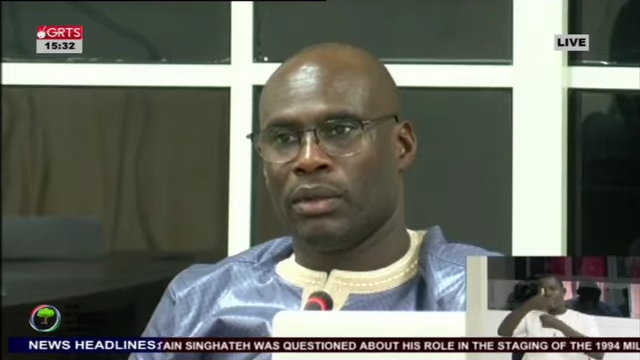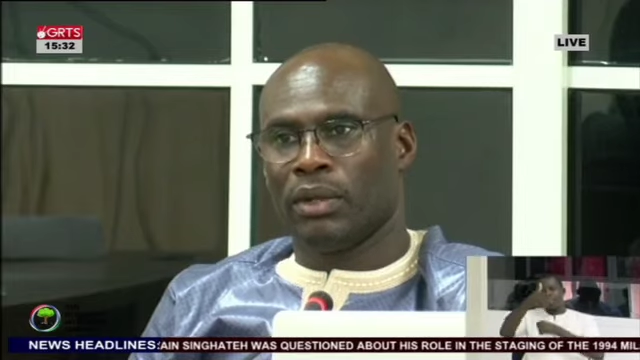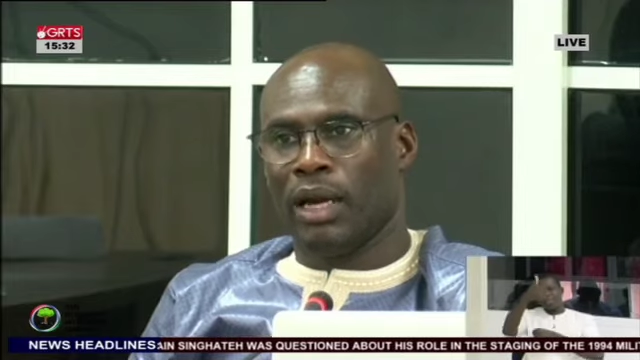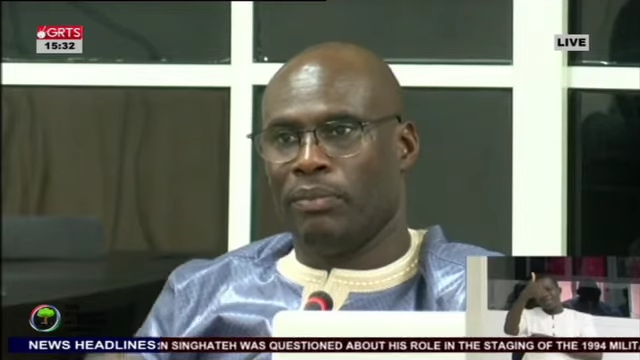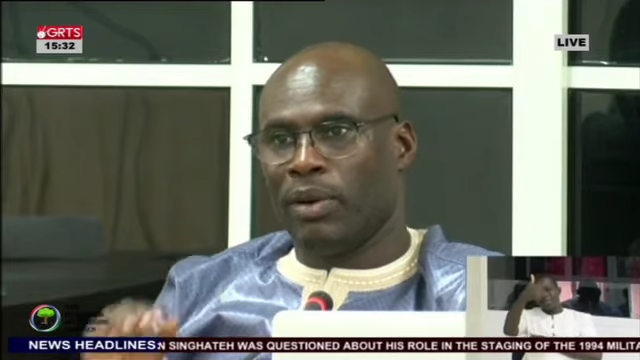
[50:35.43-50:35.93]

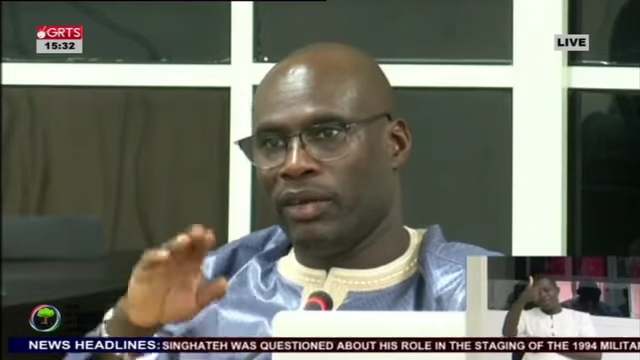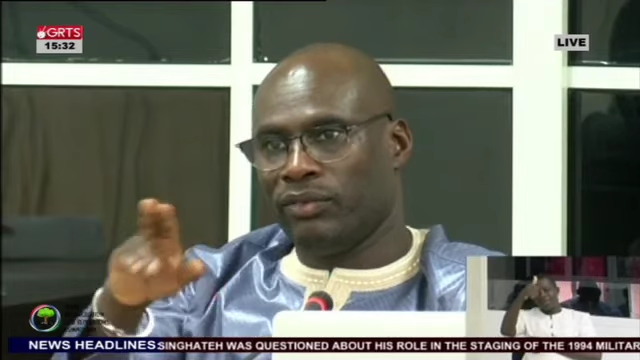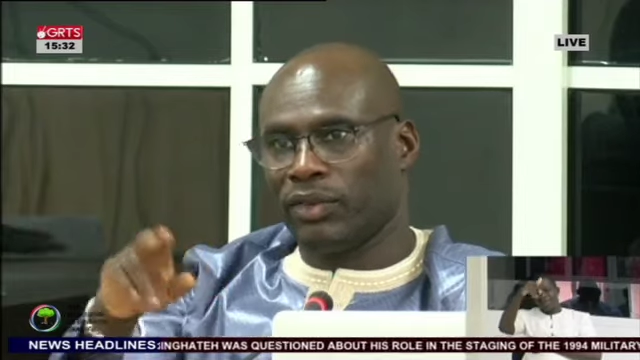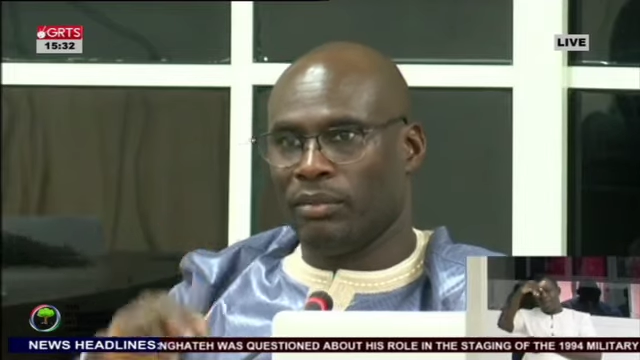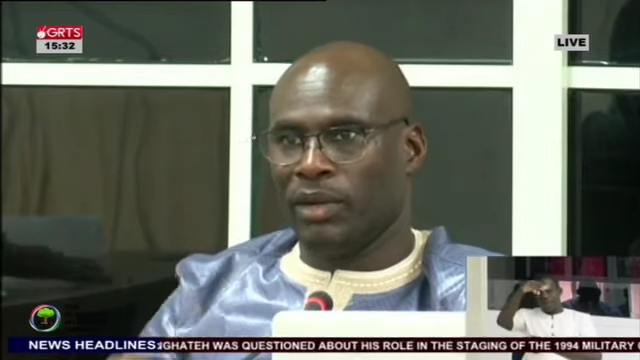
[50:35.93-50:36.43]
apart
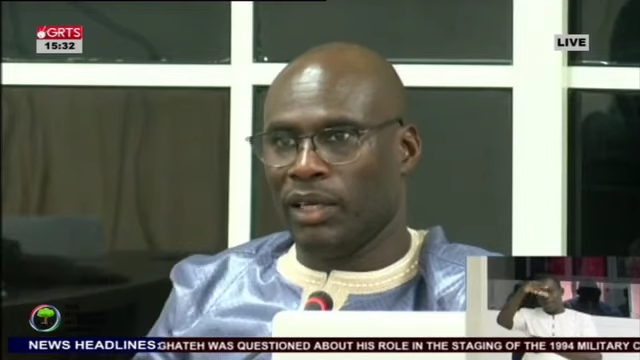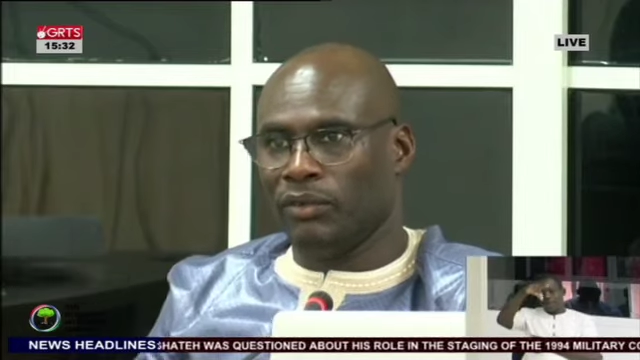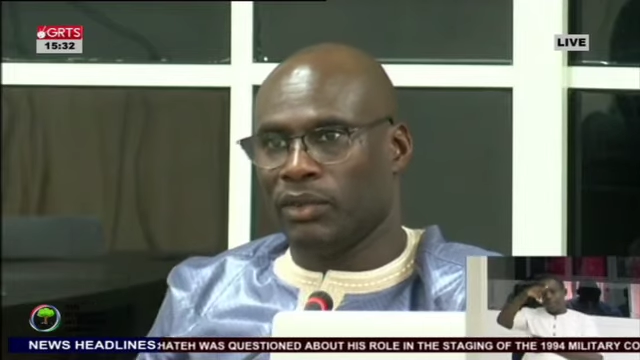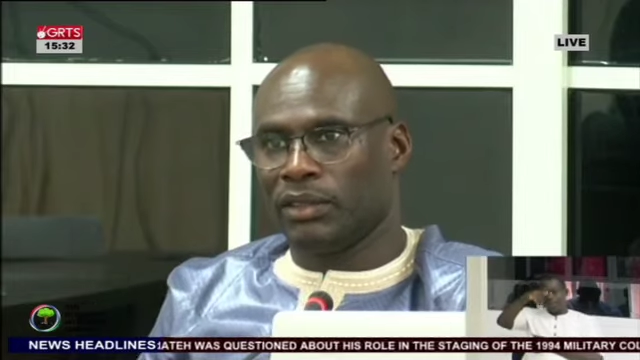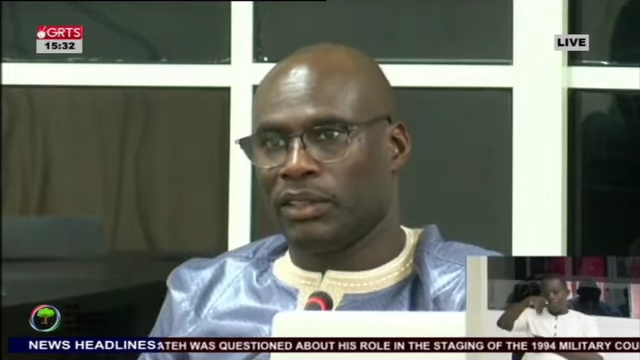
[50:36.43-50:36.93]
from
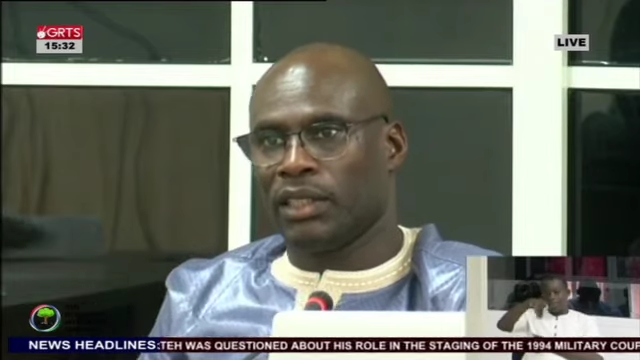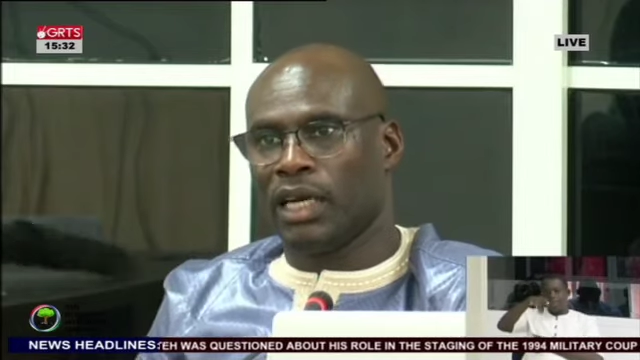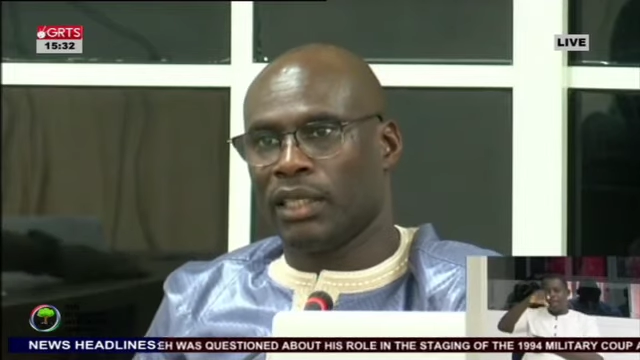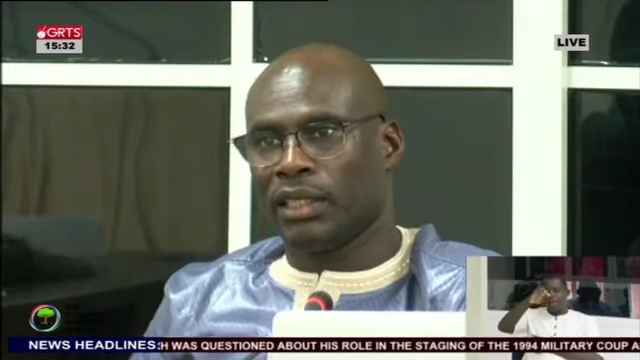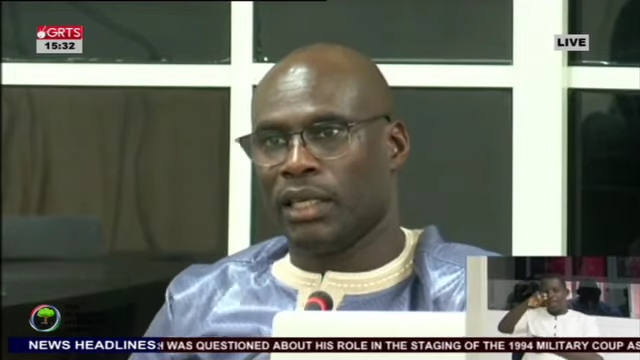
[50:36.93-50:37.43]
Edward
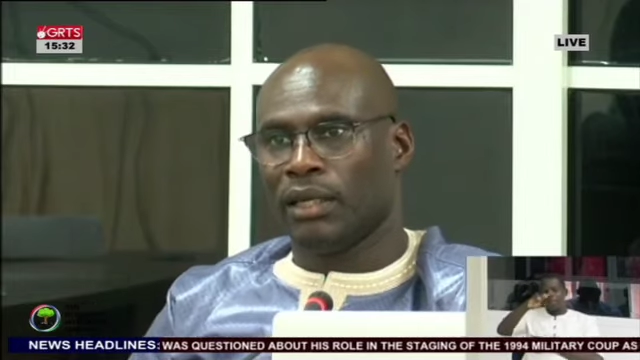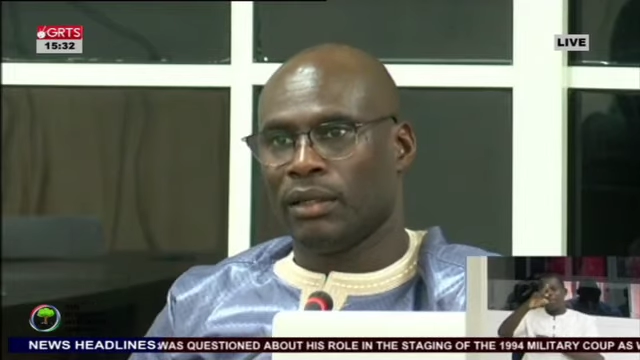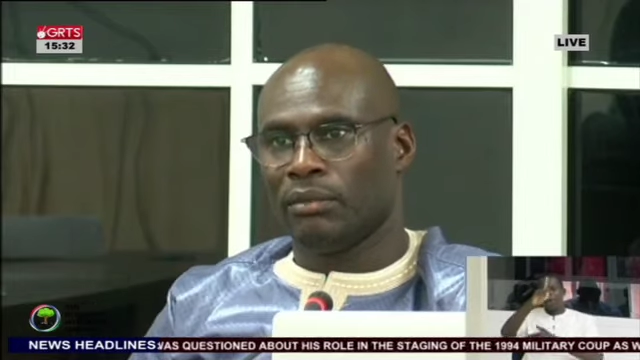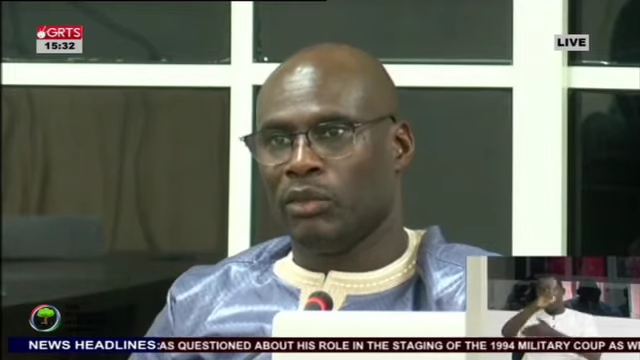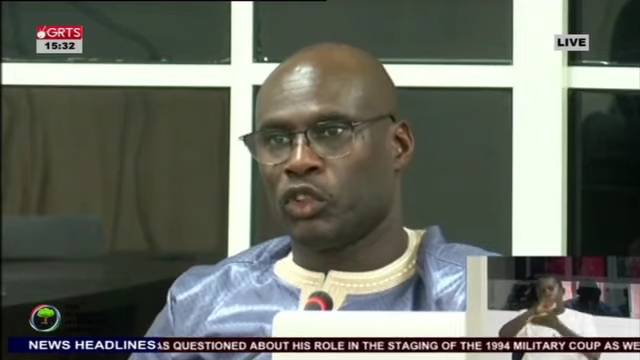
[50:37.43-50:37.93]
Singhateh,
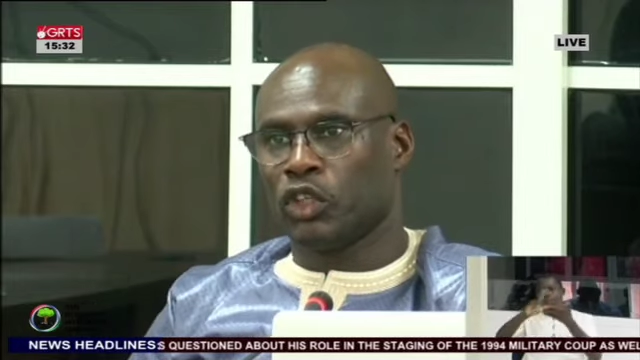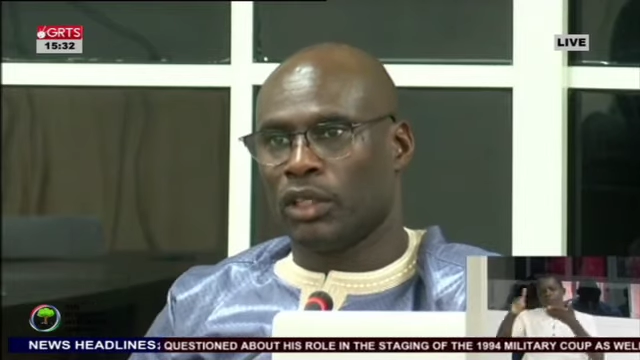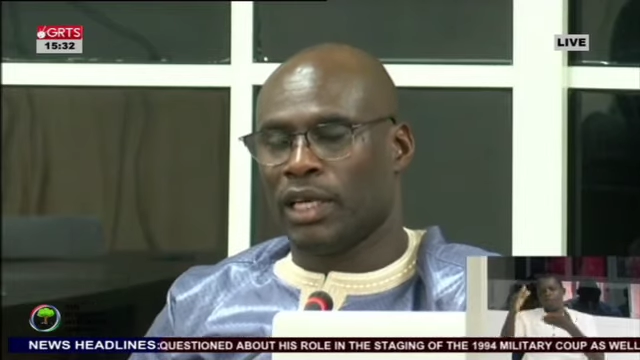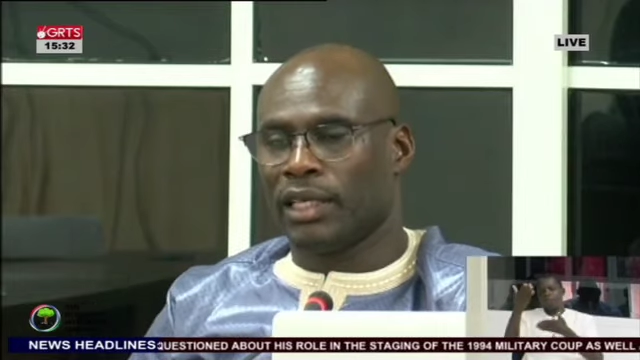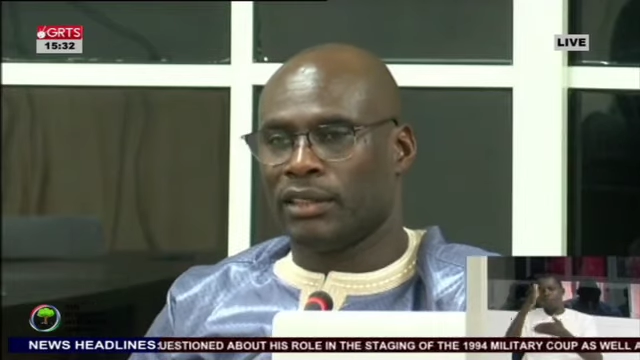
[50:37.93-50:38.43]
be shot
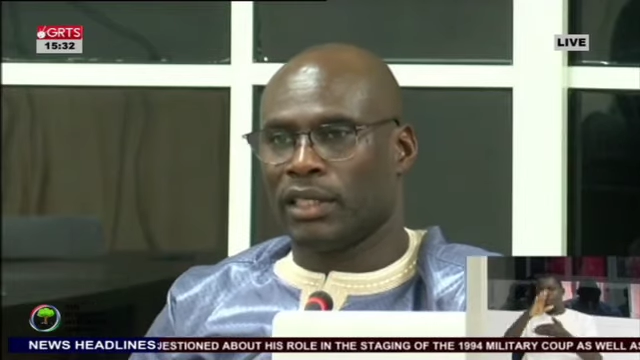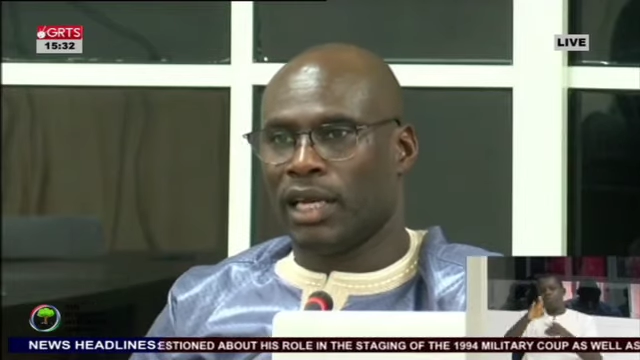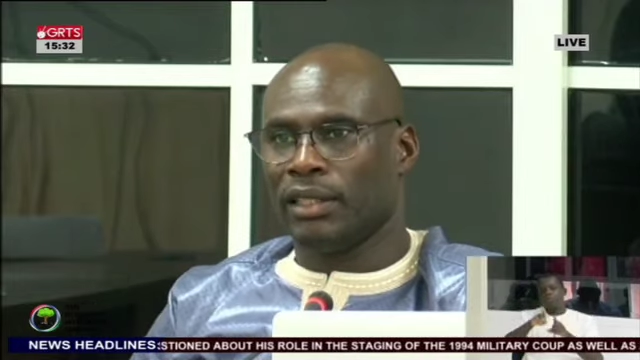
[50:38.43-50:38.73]
at sight?